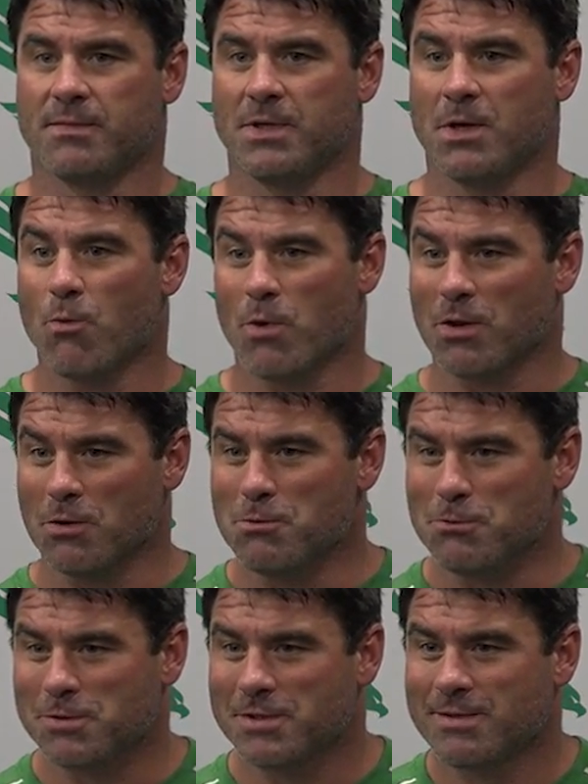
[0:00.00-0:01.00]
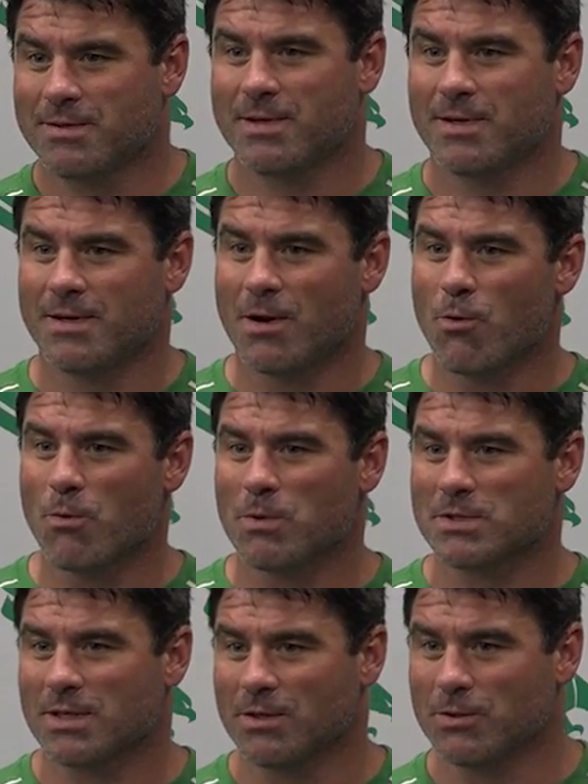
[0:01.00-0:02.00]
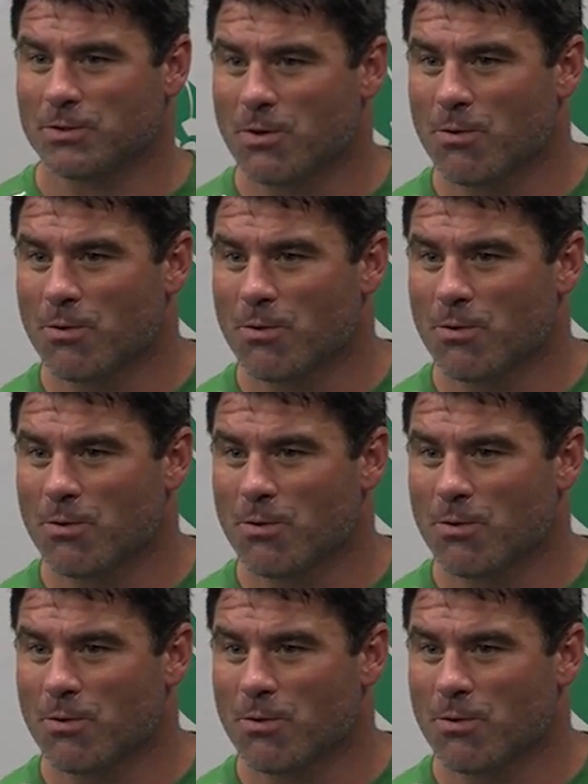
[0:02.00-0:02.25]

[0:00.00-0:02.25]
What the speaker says: You don't want to lose. No one wants to lose.